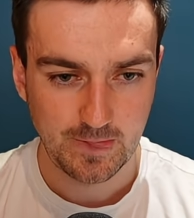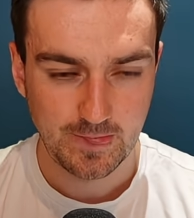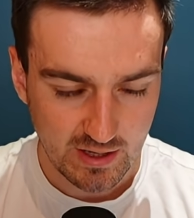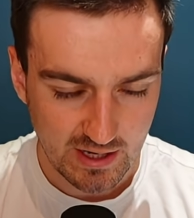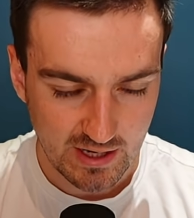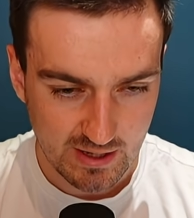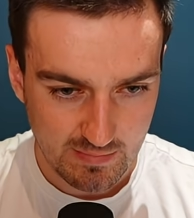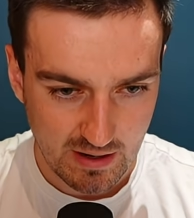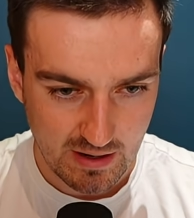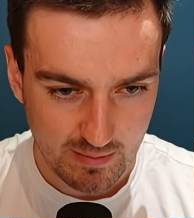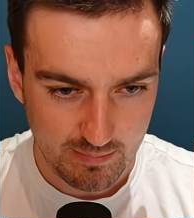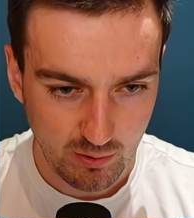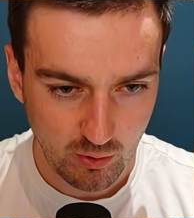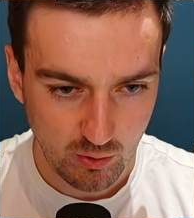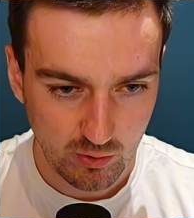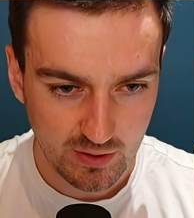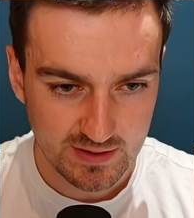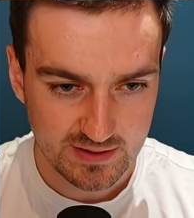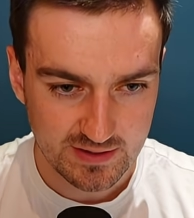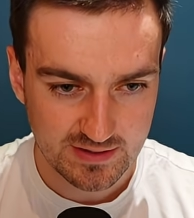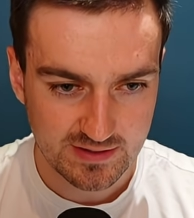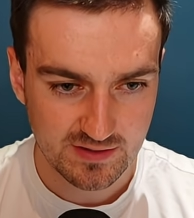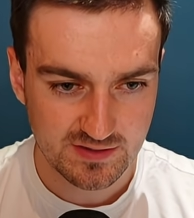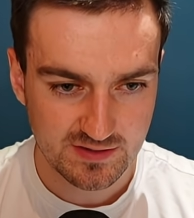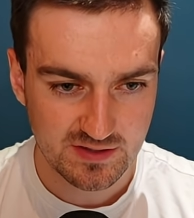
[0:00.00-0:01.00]
Okay, my
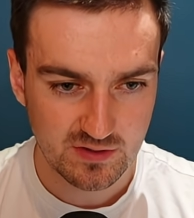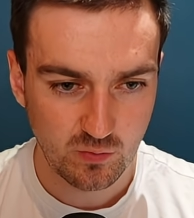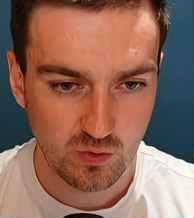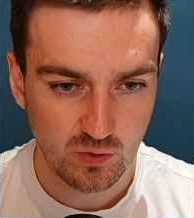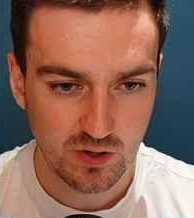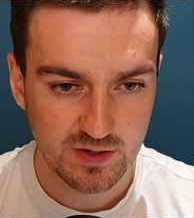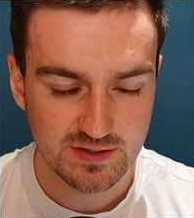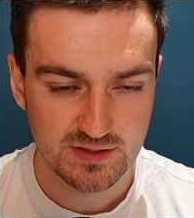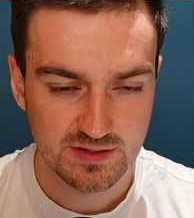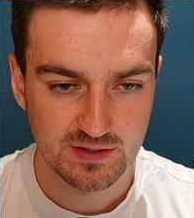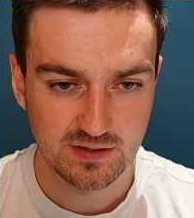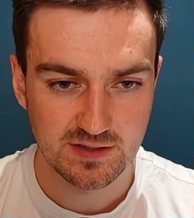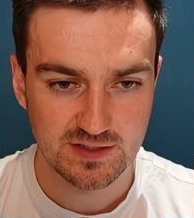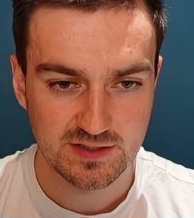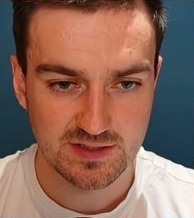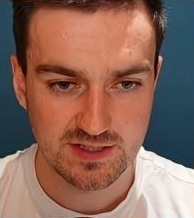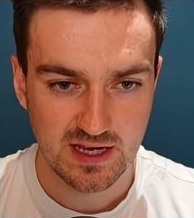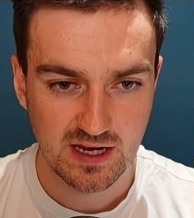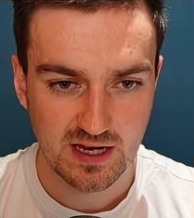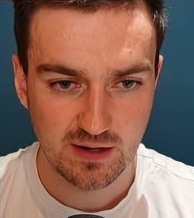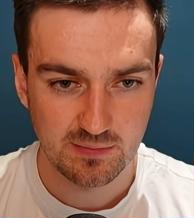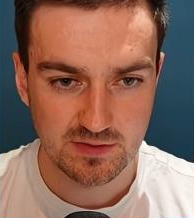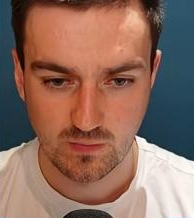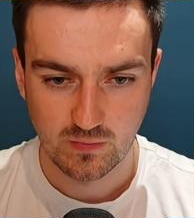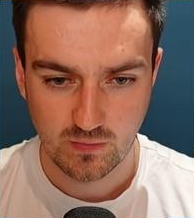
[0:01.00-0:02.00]
opponent doesn't want to
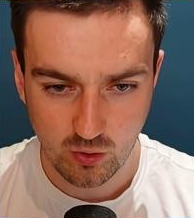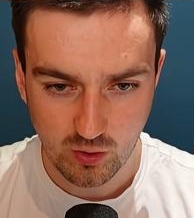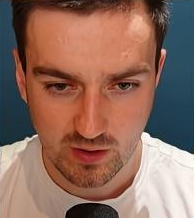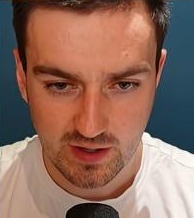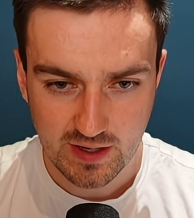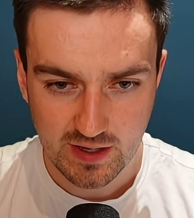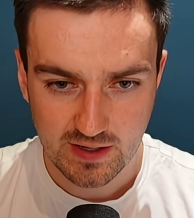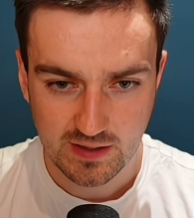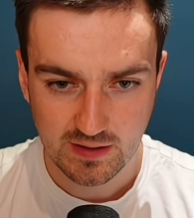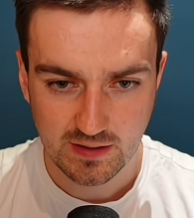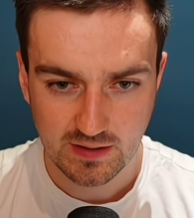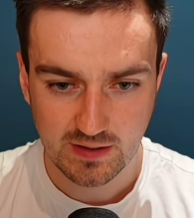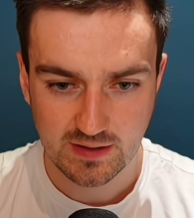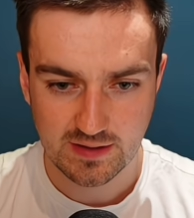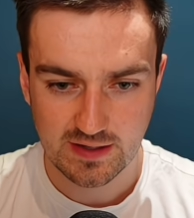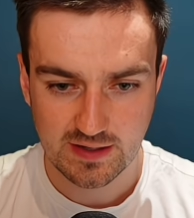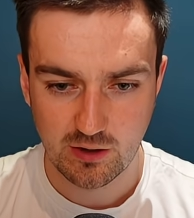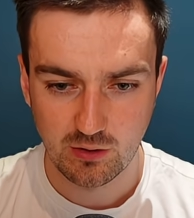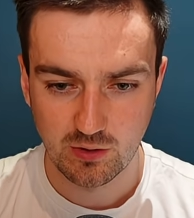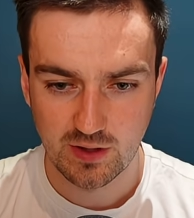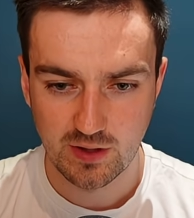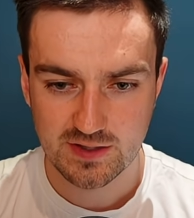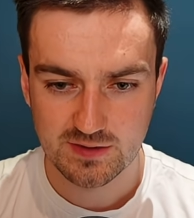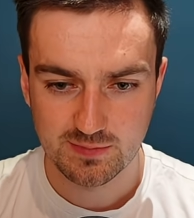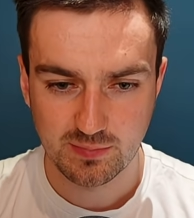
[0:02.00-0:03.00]
accept. Okay, now
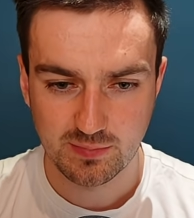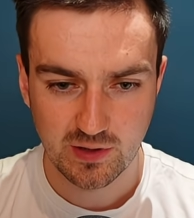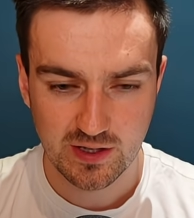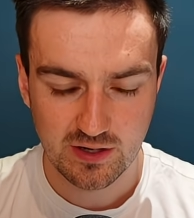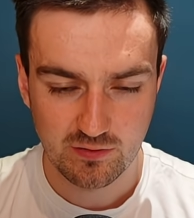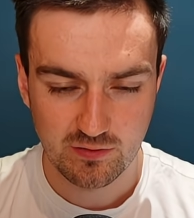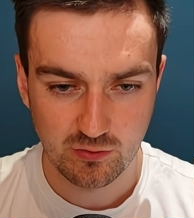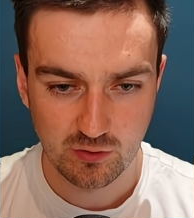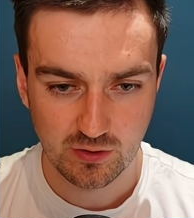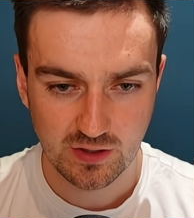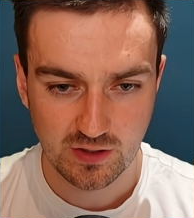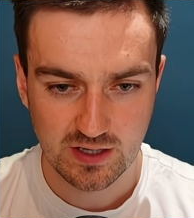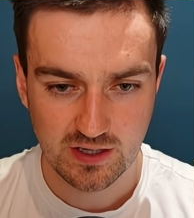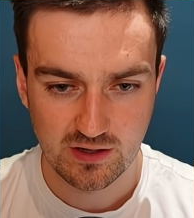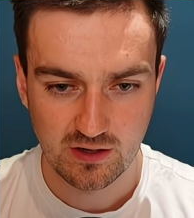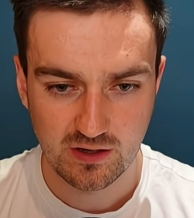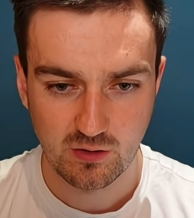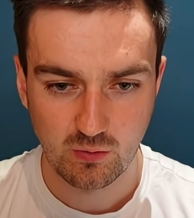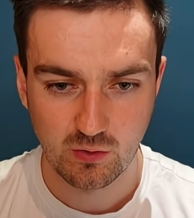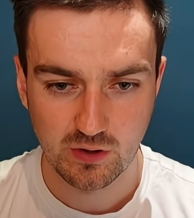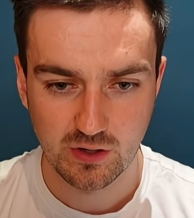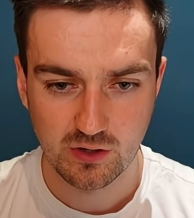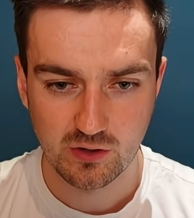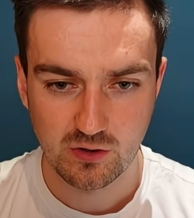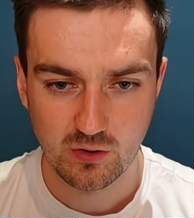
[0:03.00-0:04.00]
let's play rook here. I
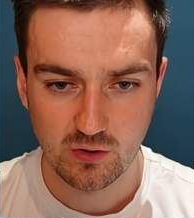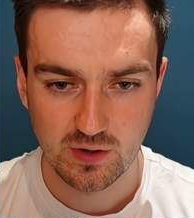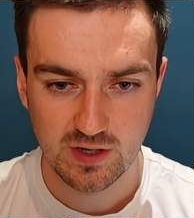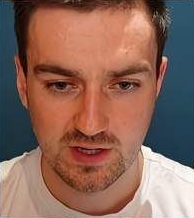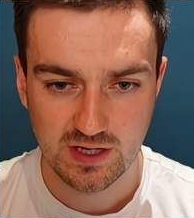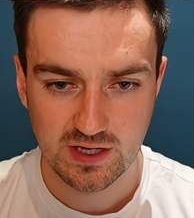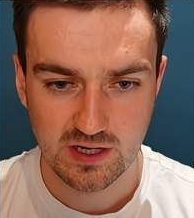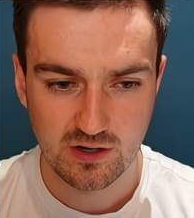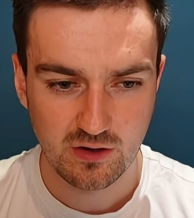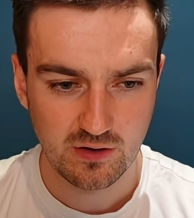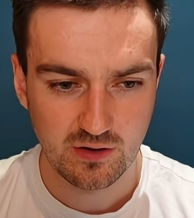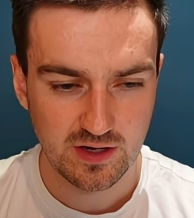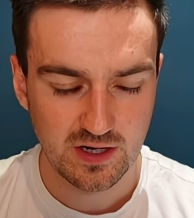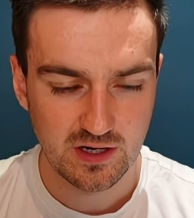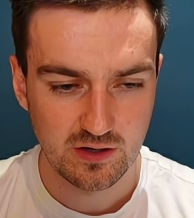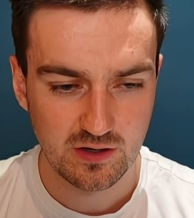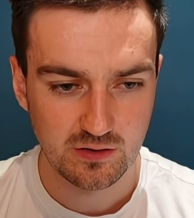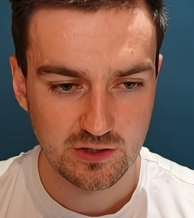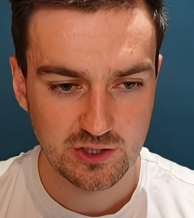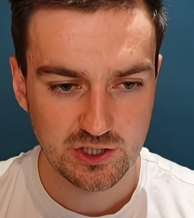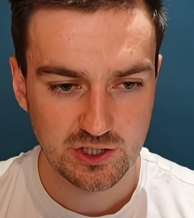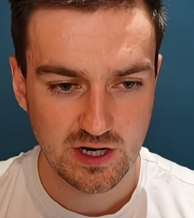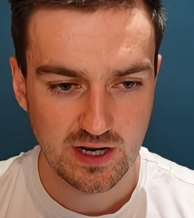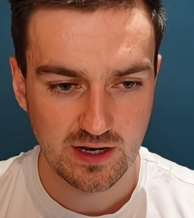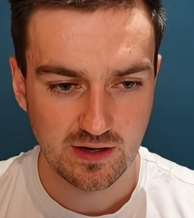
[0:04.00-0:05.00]
want to go here and here
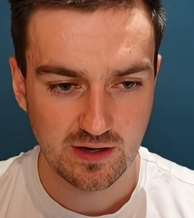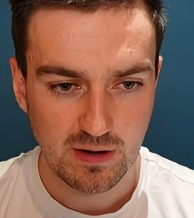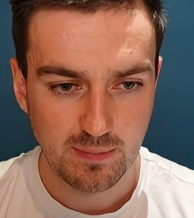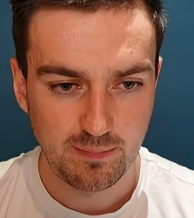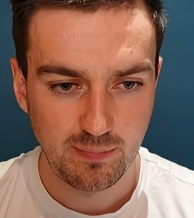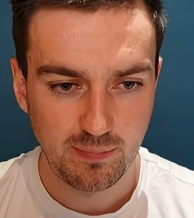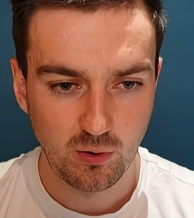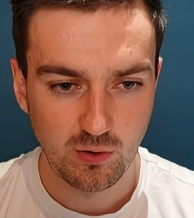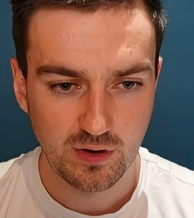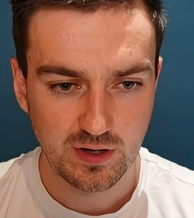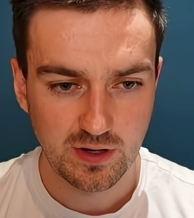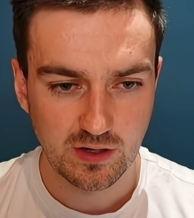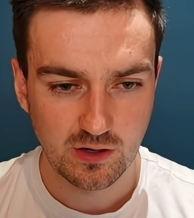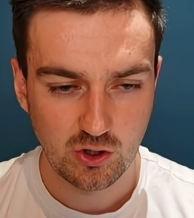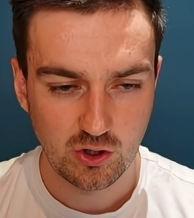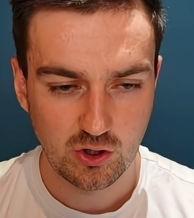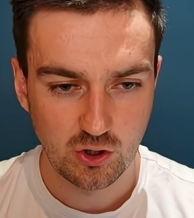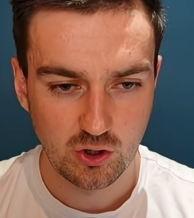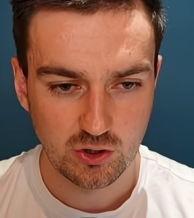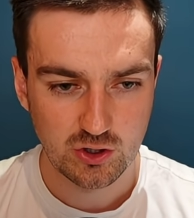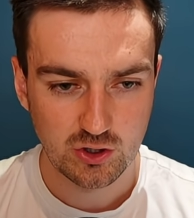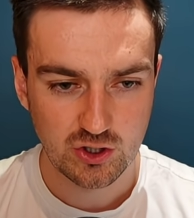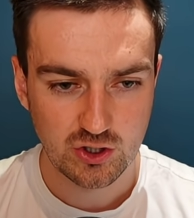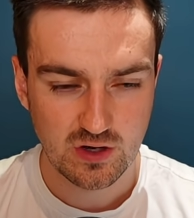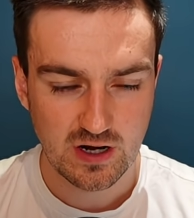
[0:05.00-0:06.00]
check. My opponent
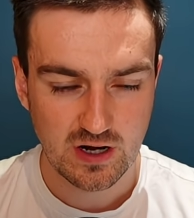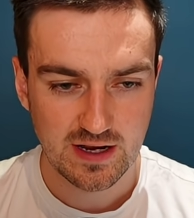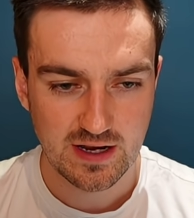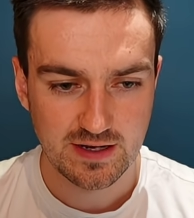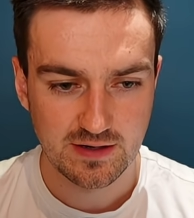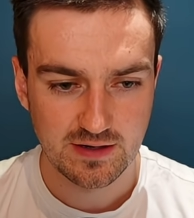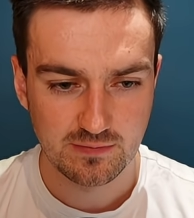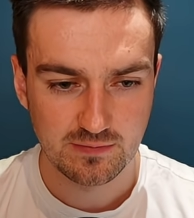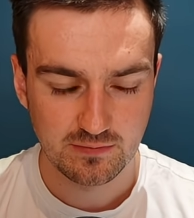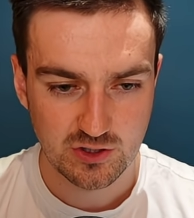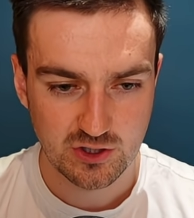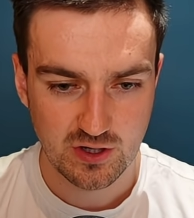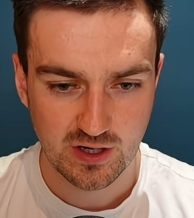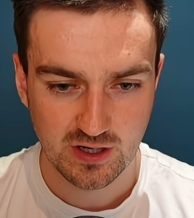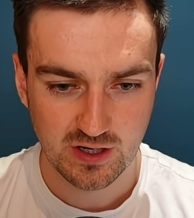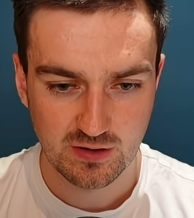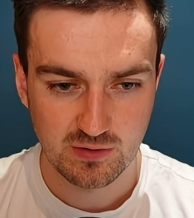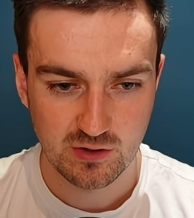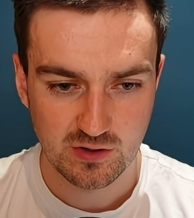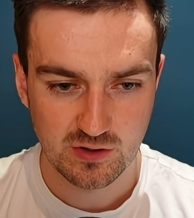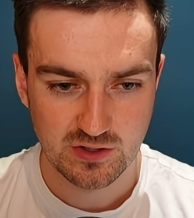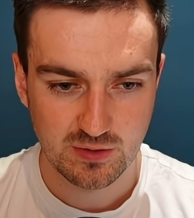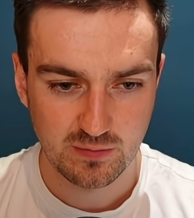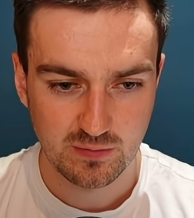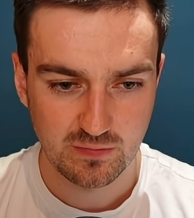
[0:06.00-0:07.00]
could try and trick me
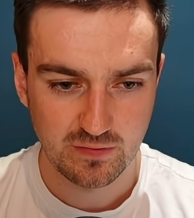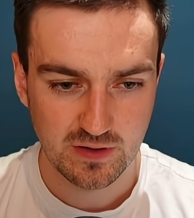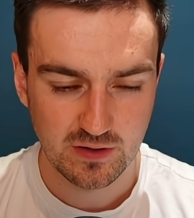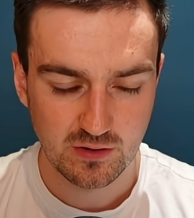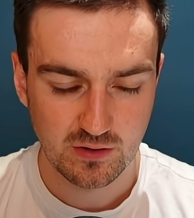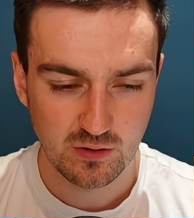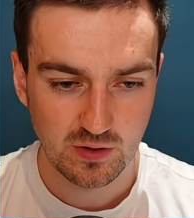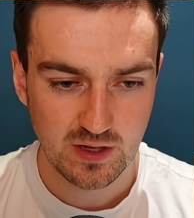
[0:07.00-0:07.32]
or something.